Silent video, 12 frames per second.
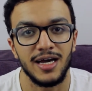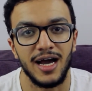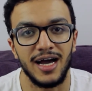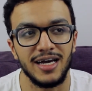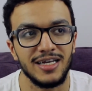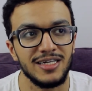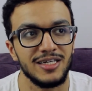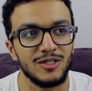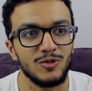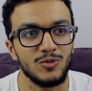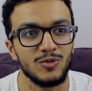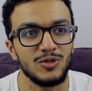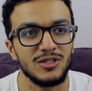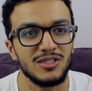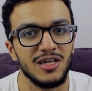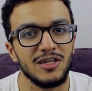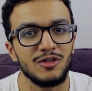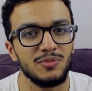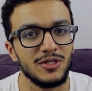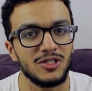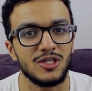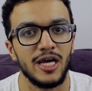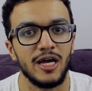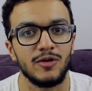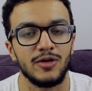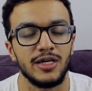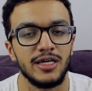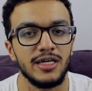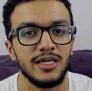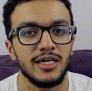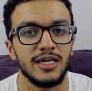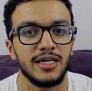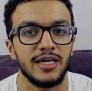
And it's a little bit scary